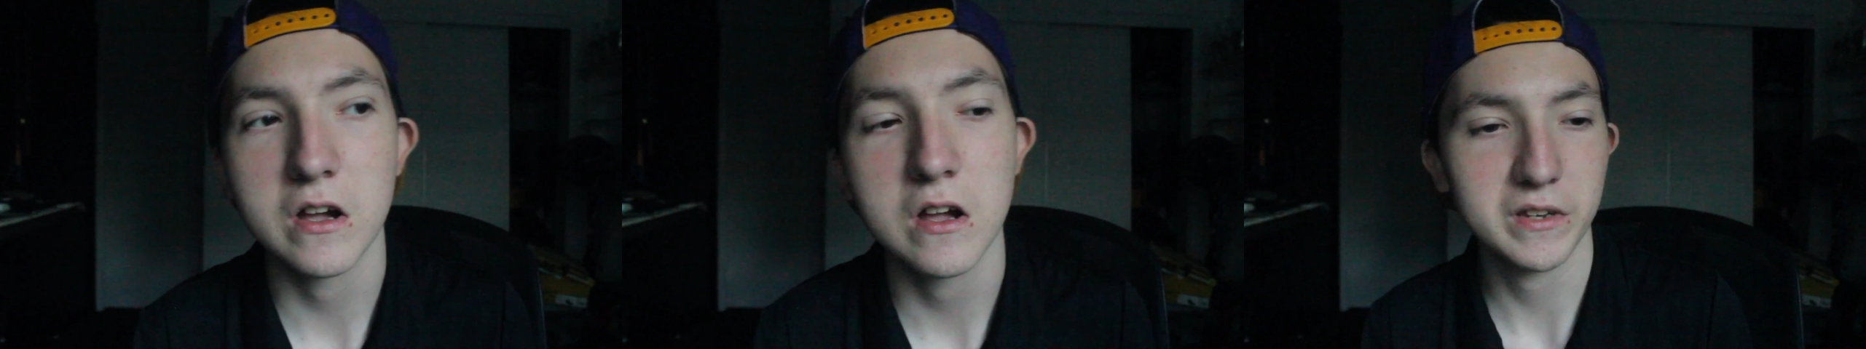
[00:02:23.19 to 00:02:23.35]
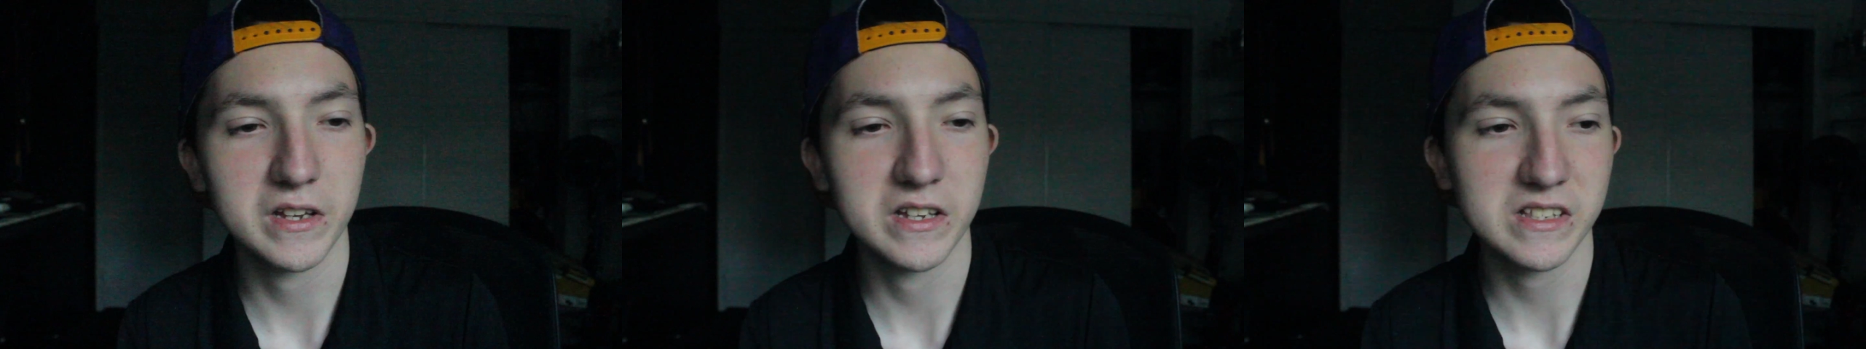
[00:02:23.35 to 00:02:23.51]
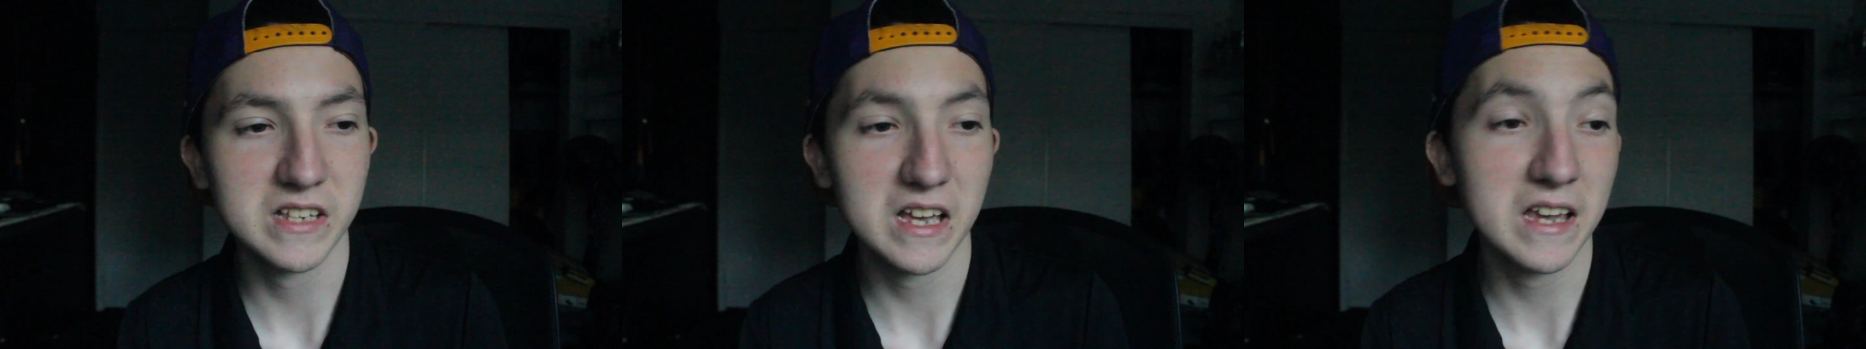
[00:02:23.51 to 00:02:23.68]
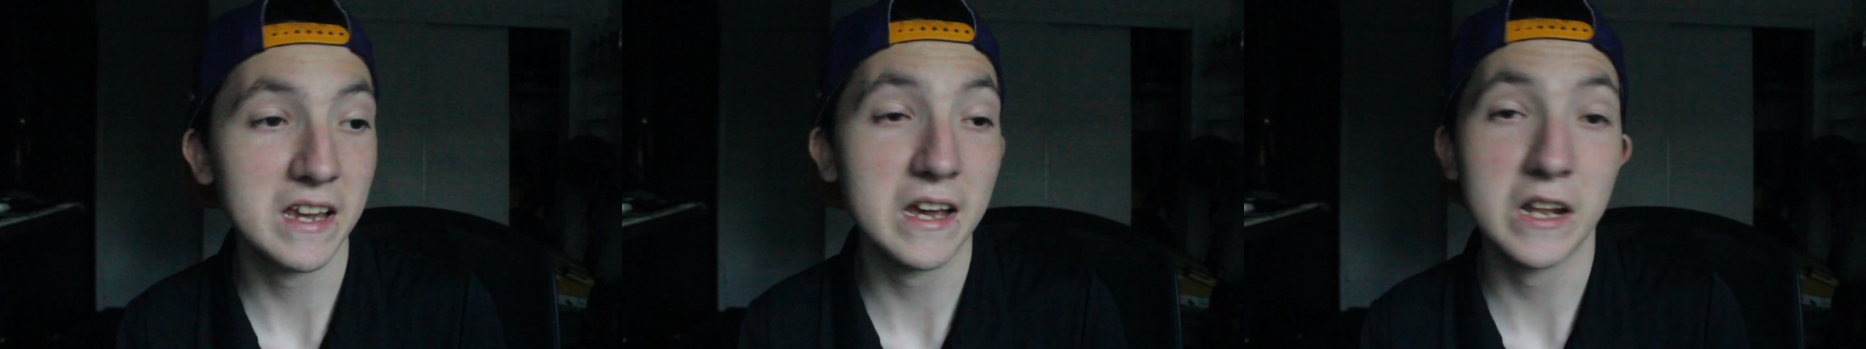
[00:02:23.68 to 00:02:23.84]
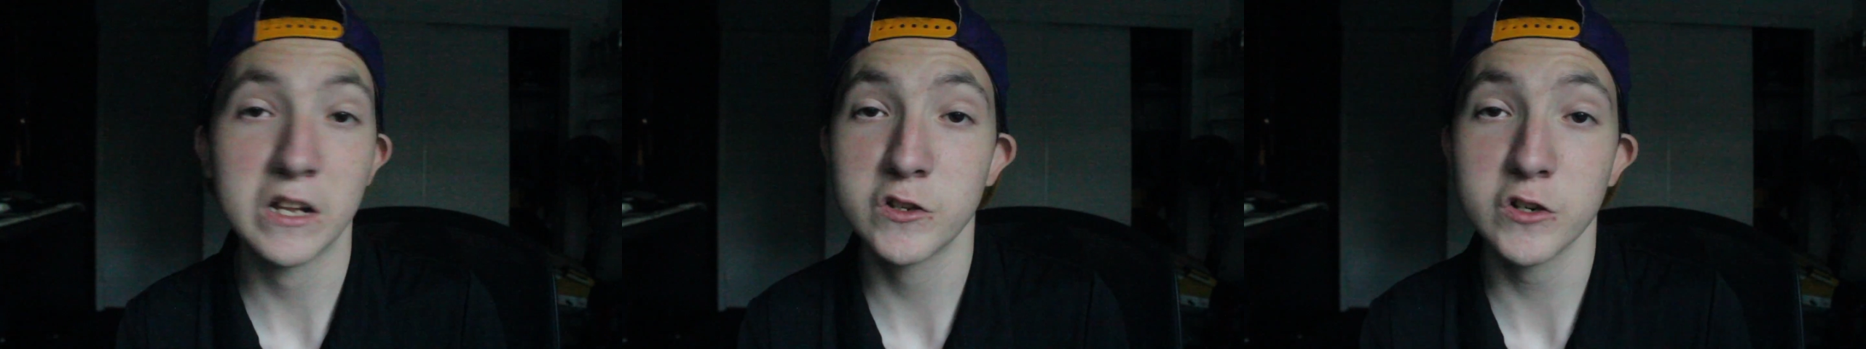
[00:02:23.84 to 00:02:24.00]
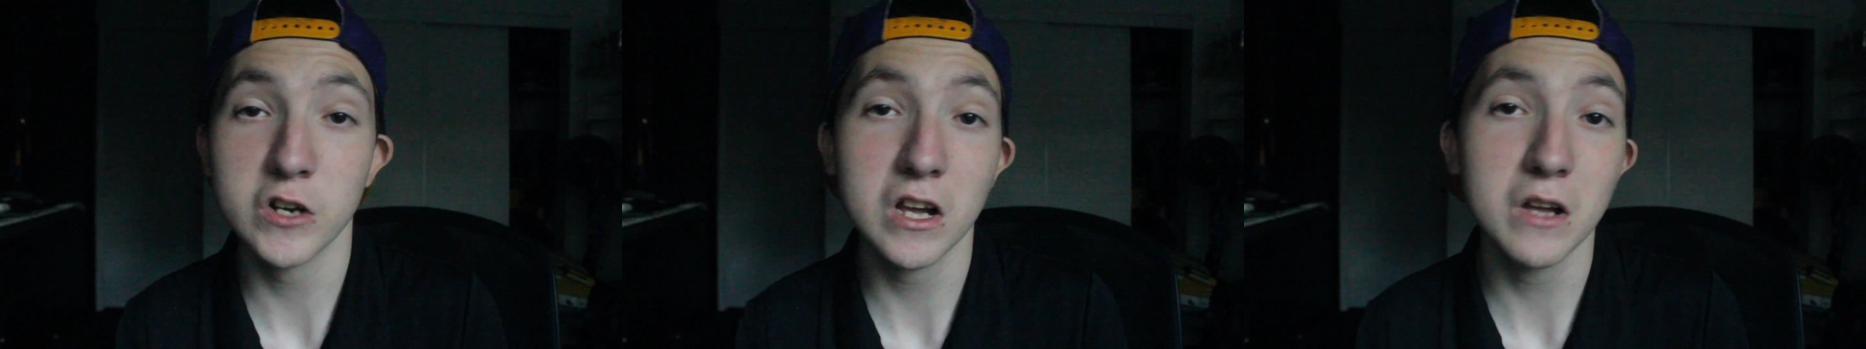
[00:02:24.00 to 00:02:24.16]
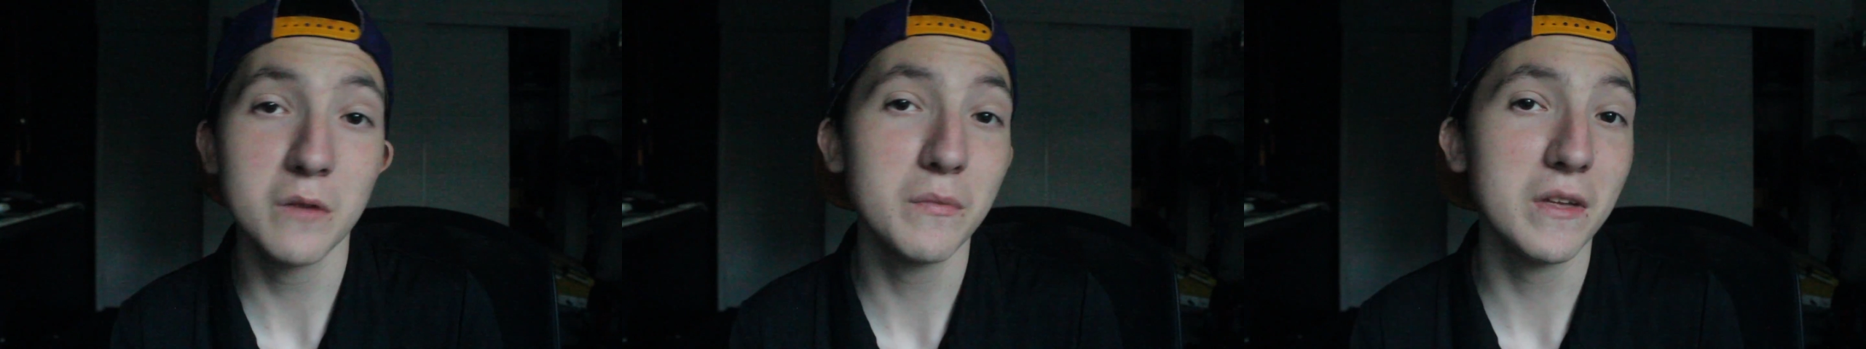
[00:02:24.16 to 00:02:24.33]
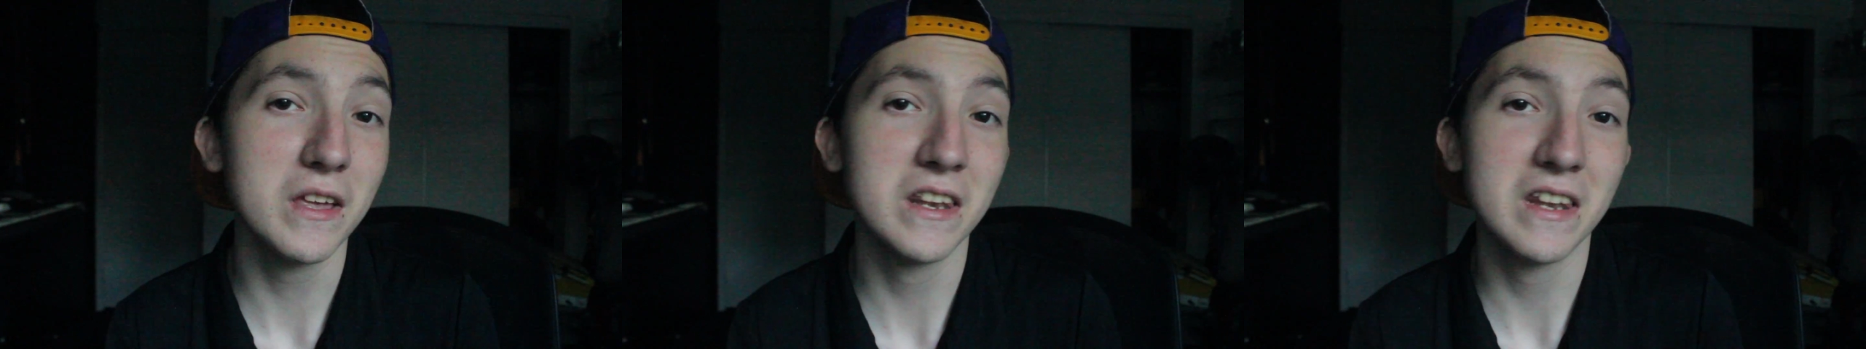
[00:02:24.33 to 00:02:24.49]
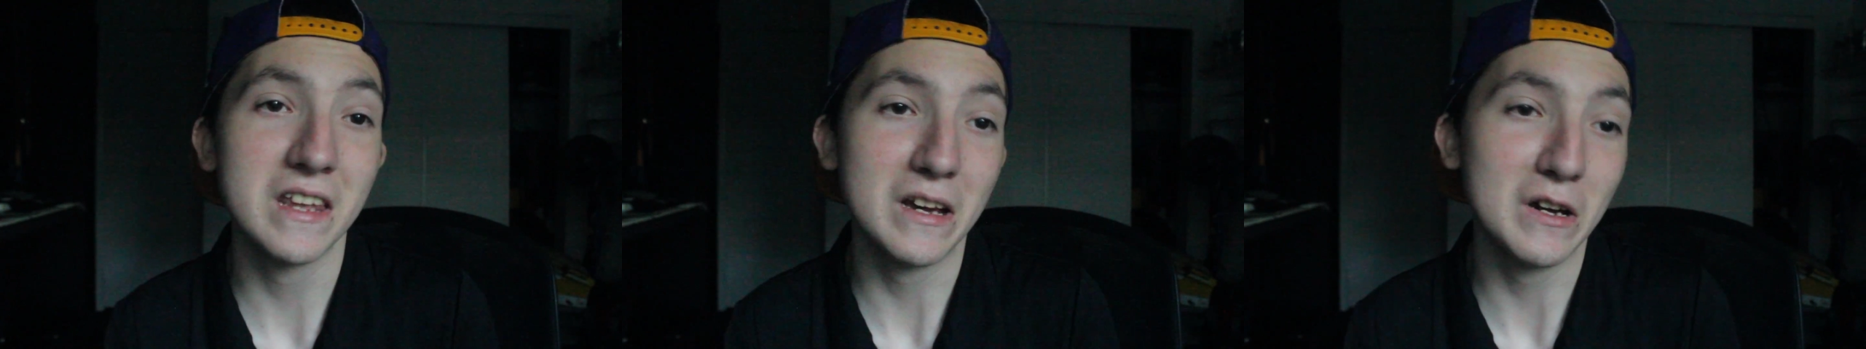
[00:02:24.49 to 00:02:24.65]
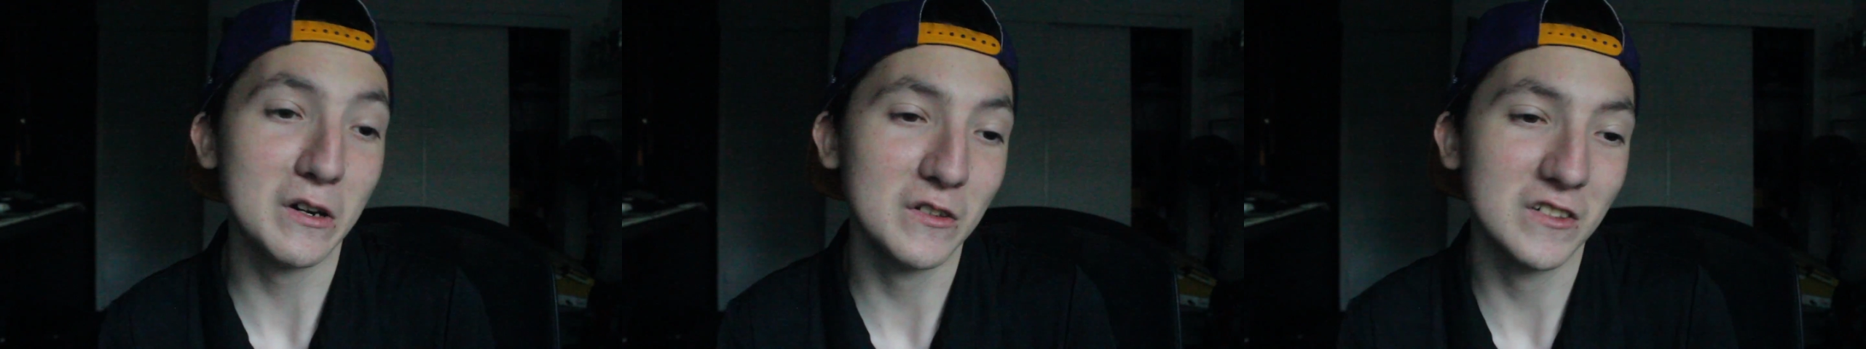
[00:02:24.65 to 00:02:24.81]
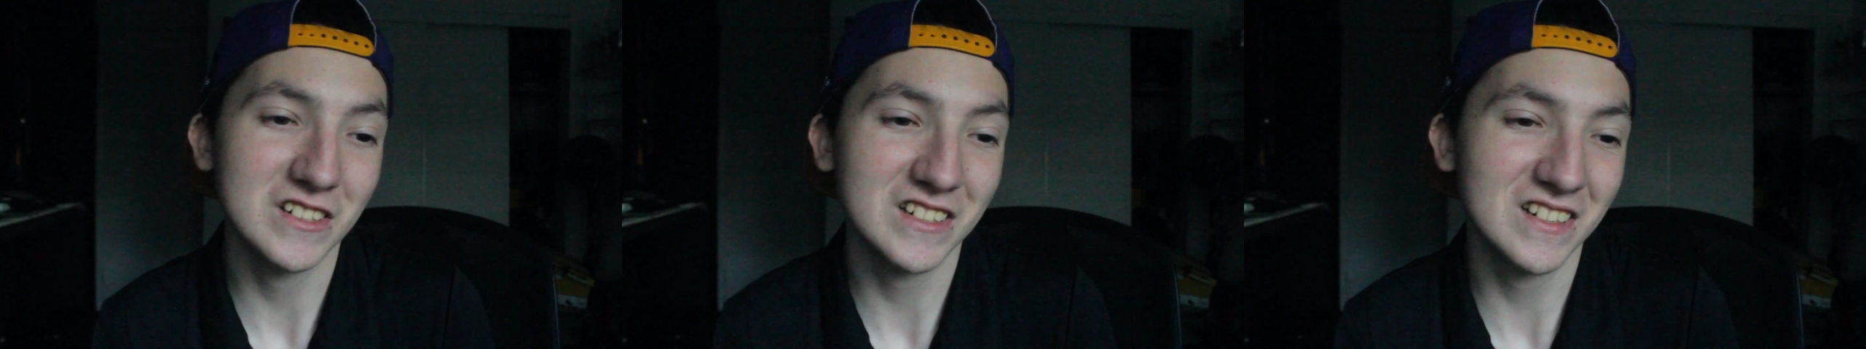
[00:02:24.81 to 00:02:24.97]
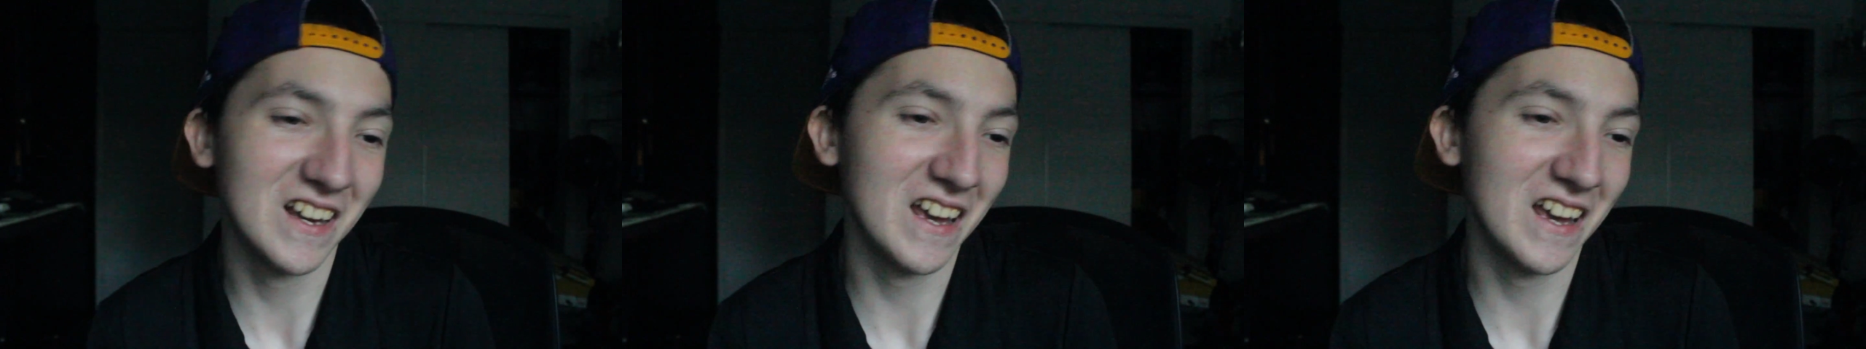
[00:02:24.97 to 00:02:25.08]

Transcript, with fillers: because I got a job and now